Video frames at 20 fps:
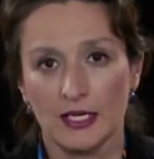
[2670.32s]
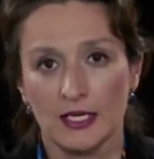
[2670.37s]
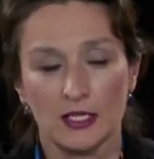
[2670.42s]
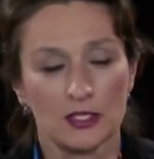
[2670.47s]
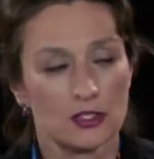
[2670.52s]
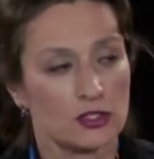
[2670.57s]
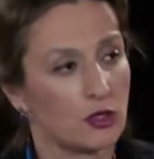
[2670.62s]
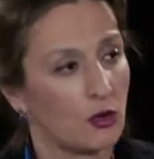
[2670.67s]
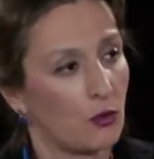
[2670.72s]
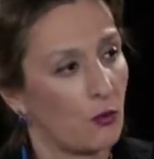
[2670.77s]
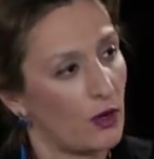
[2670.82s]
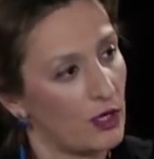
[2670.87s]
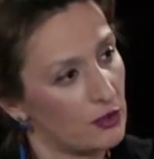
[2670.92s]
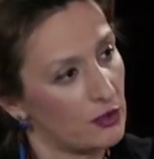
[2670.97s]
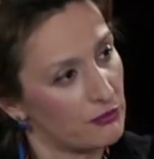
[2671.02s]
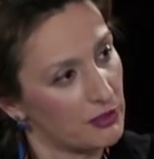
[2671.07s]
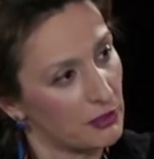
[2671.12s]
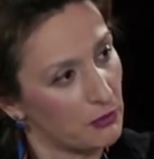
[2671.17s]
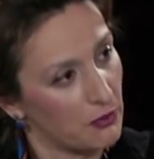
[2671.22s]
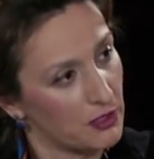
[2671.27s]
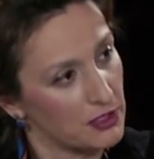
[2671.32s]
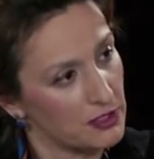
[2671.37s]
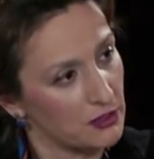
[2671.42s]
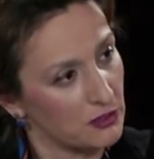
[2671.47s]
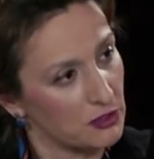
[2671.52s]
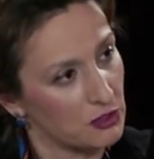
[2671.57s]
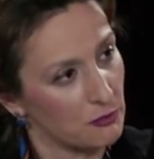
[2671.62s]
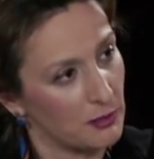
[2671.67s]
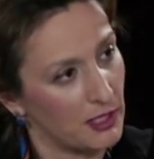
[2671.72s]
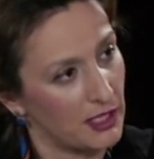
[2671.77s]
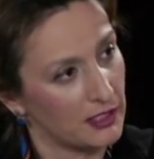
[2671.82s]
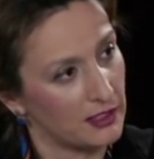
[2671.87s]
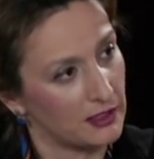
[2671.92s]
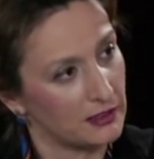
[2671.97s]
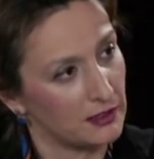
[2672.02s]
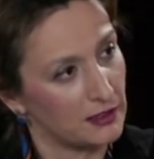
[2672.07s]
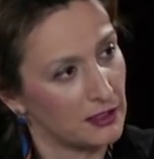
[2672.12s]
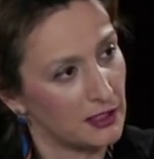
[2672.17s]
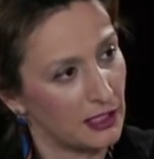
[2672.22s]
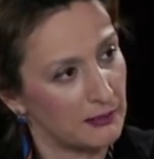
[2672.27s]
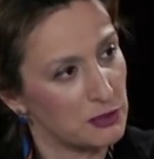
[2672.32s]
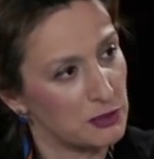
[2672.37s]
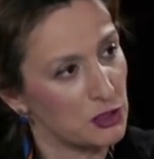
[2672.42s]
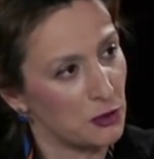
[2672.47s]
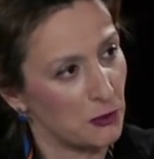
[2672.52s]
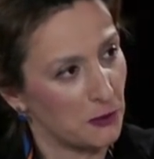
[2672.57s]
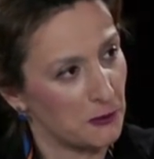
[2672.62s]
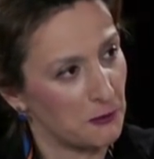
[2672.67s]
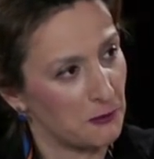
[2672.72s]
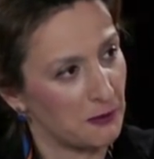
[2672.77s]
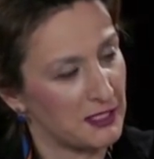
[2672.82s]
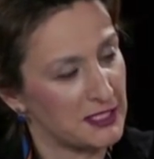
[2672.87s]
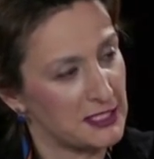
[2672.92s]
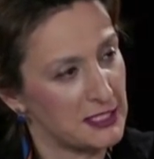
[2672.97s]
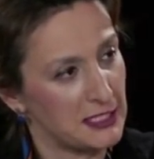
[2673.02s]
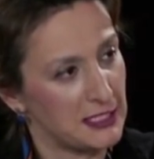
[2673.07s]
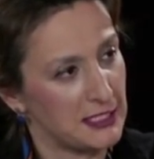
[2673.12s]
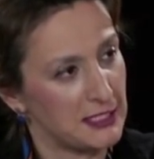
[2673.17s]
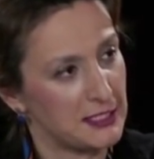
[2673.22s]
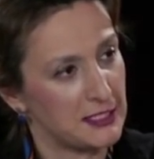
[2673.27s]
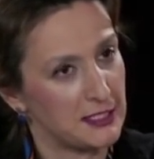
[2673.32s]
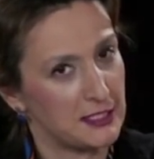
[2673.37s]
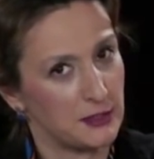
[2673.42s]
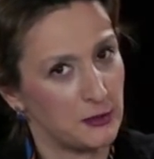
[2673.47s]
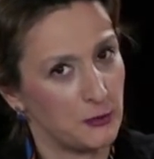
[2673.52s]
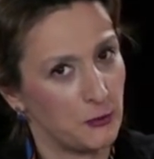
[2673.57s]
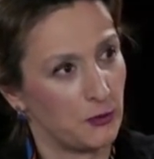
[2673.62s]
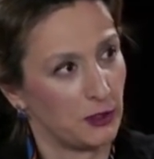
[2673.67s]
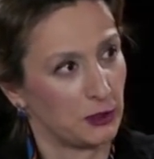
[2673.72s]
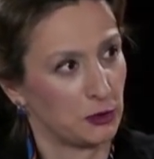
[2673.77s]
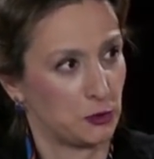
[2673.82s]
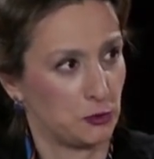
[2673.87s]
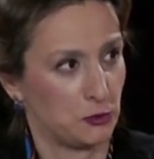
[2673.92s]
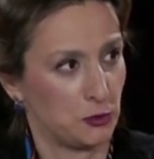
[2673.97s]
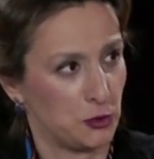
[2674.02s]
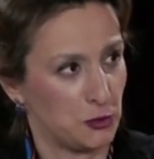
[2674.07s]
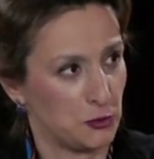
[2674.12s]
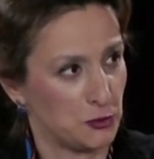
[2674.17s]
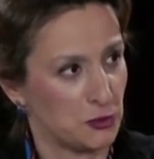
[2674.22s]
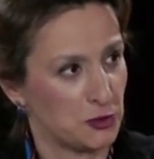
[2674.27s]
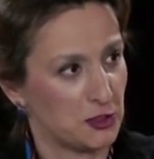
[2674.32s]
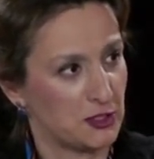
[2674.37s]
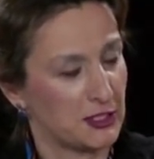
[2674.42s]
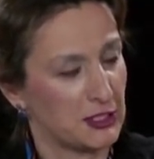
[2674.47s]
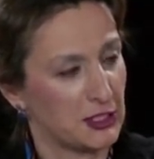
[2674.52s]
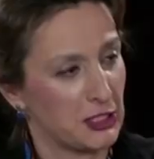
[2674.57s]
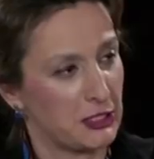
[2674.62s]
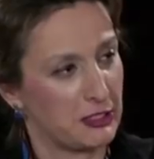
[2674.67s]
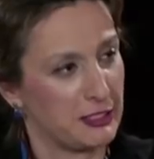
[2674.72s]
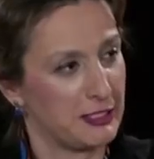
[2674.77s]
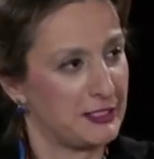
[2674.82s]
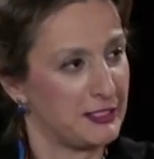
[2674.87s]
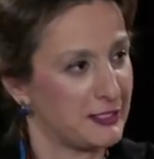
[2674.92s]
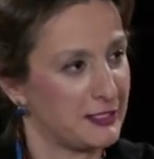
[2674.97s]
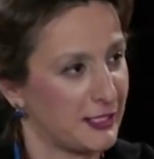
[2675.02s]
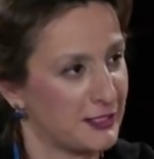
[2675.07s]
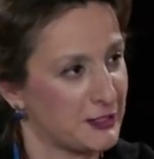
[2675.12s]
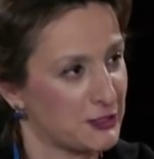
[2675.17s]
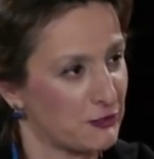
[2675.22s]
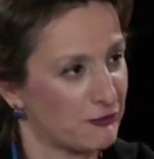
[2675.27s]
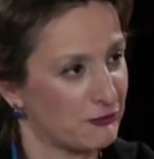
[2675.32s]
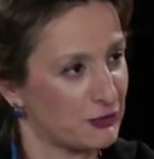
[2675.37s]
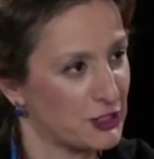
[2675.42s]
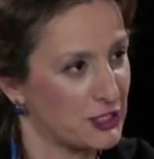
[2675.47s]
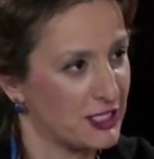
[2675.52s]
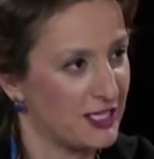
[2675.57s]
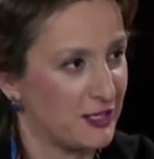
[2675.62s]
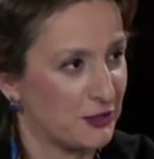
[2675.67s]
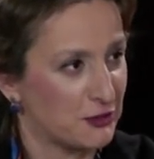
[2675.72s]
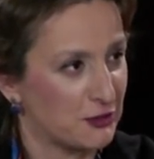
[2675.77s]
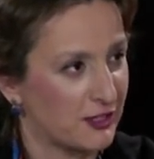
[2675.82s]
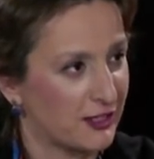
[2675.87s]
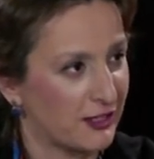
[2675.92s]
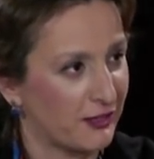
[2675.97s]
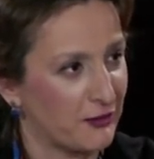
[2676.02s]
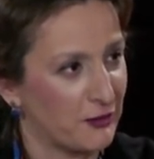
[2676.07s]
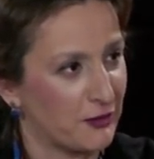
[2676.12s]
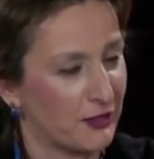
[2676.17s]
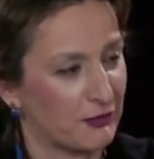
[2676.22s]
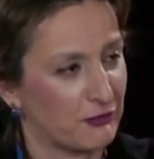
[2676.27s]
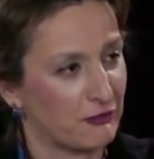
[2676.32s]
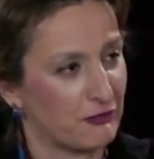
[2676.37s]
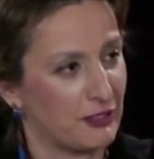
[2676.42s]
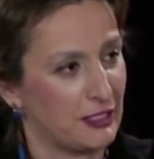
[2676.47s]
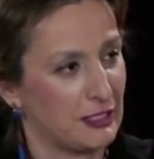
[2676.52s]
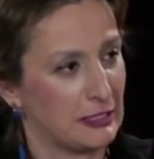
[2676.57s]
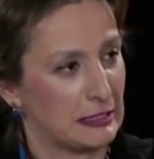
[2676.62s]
So one of the questions, Mark, that it comes always is what to use: 3D transesophageal echocardiography,